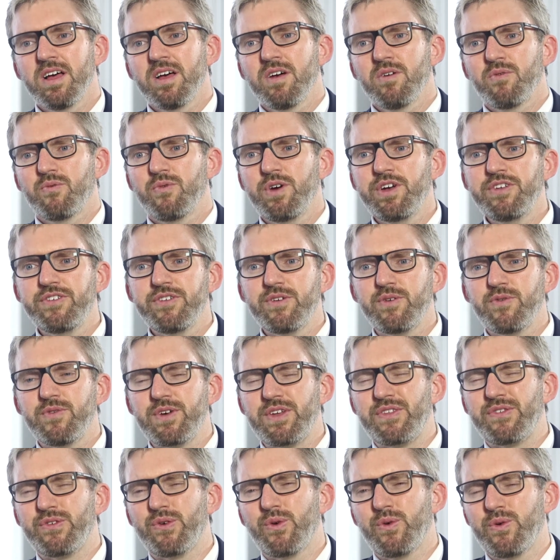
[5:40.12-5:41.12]
Regional
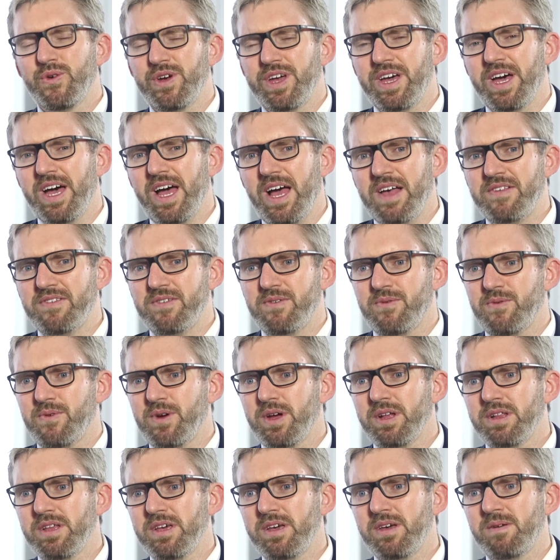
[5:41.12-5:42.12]
Victoria hasn't
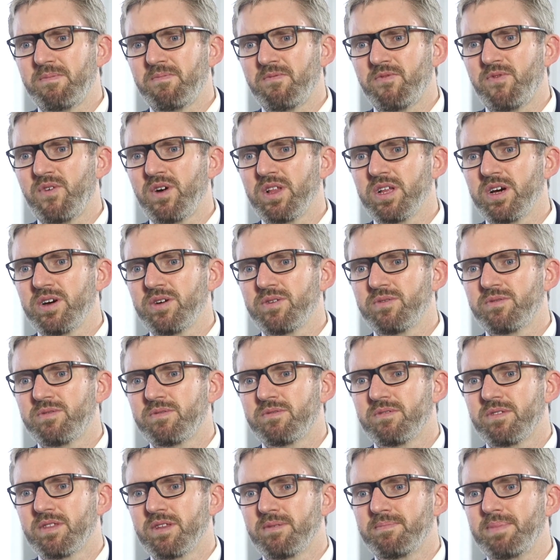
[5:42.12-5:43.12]
really followed
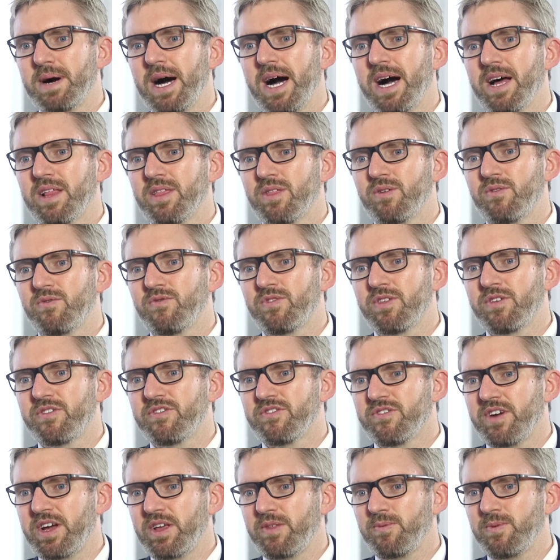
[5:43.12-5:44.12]
the path of the
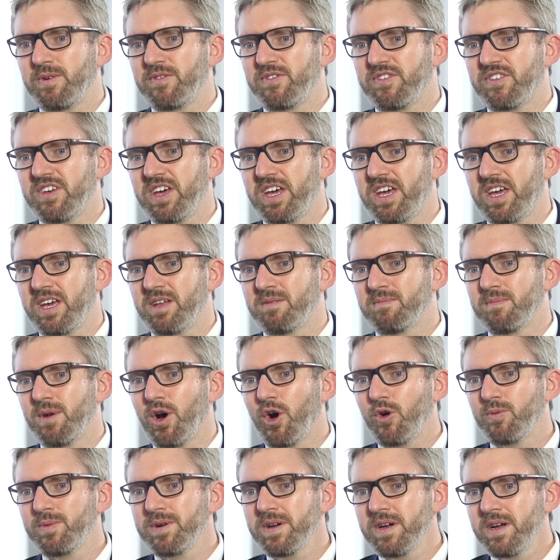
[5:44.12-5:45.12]
strength we're seeing in
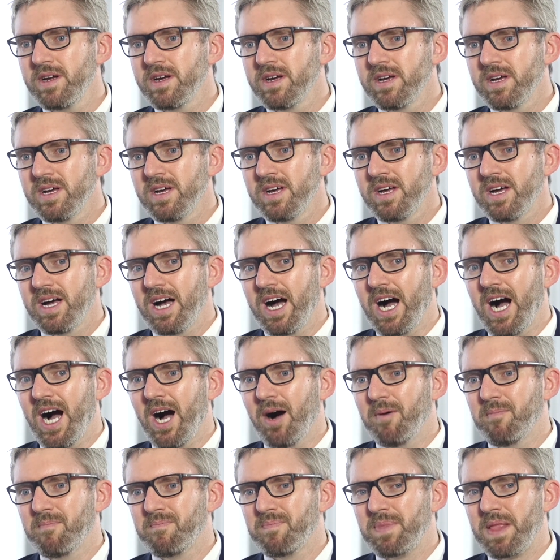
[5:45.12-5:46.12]
Melbourne,
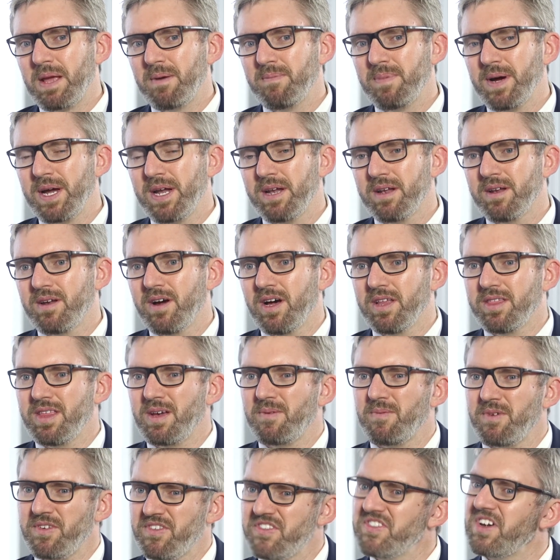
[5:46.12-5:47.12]
but I
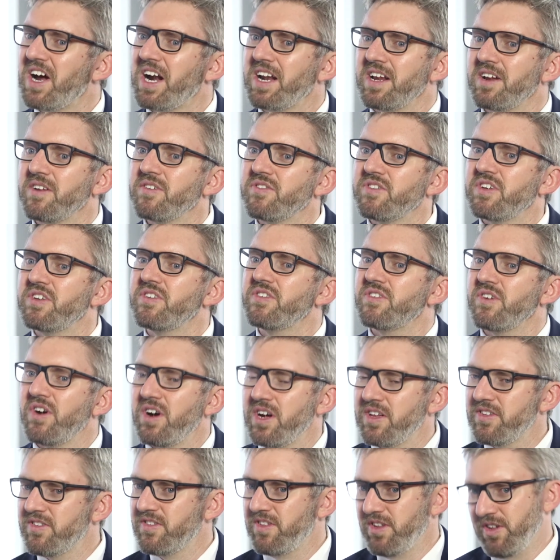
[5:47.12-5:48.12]
think we're starting to see
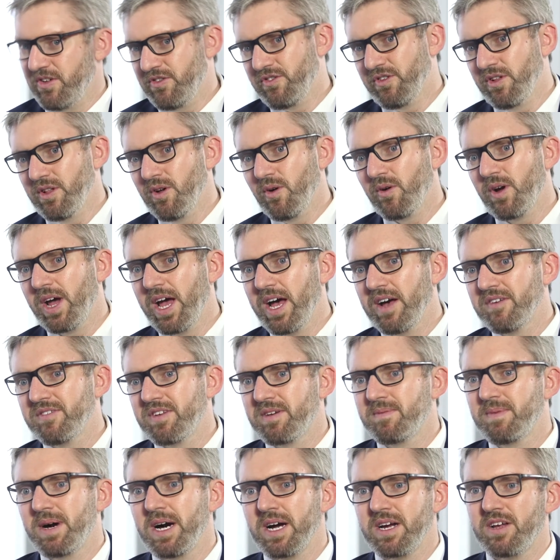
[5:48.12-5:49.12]
signs that the Geelong
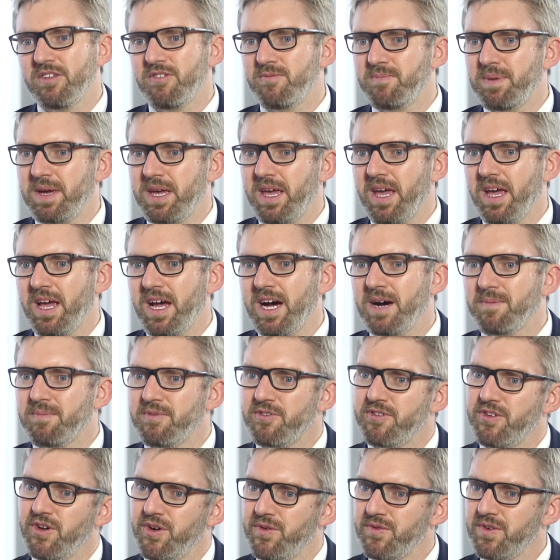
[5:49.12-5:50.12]
housing market's picking up,
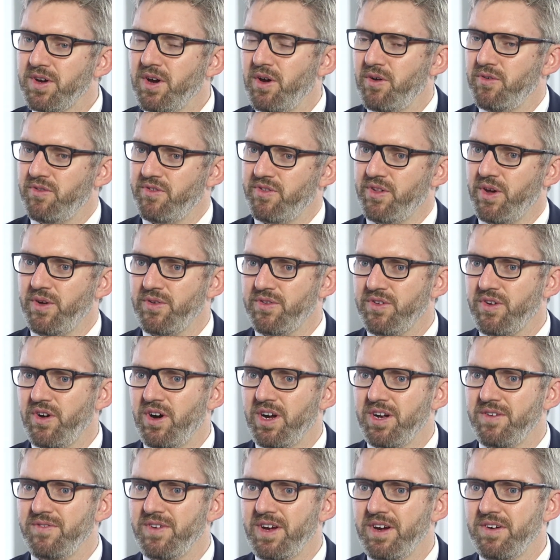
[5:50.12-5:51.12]
Surf Coast, those
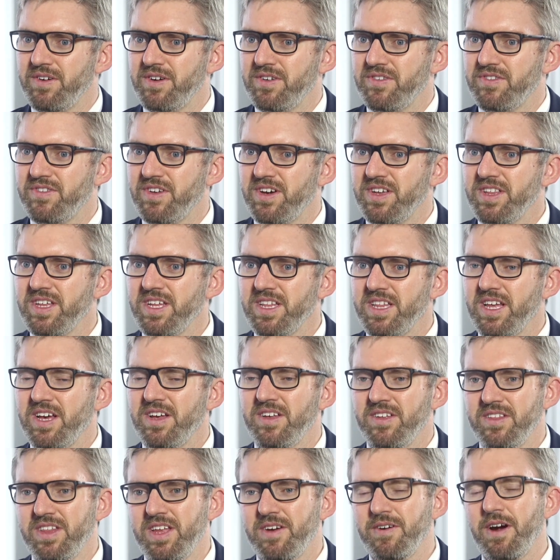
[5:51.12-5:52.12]
kind of areas. So I think
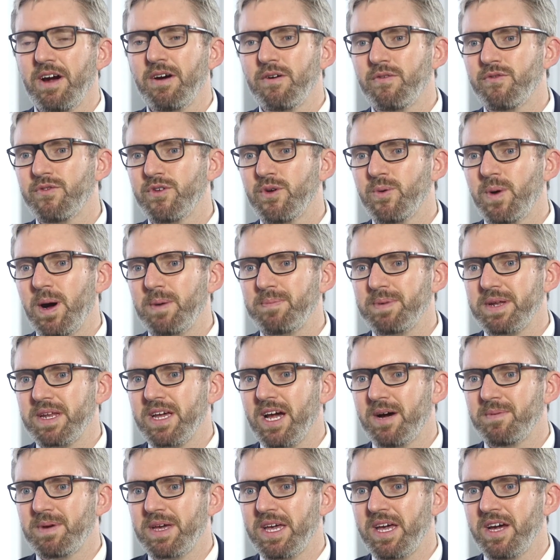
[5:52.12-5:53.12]
there are a few up and
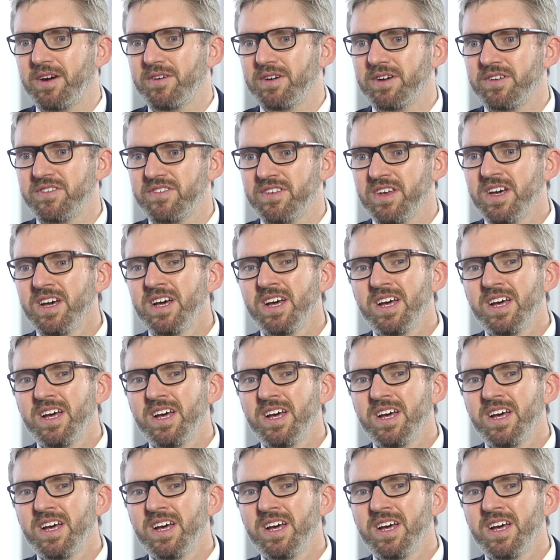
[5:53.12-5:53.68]
coming areas.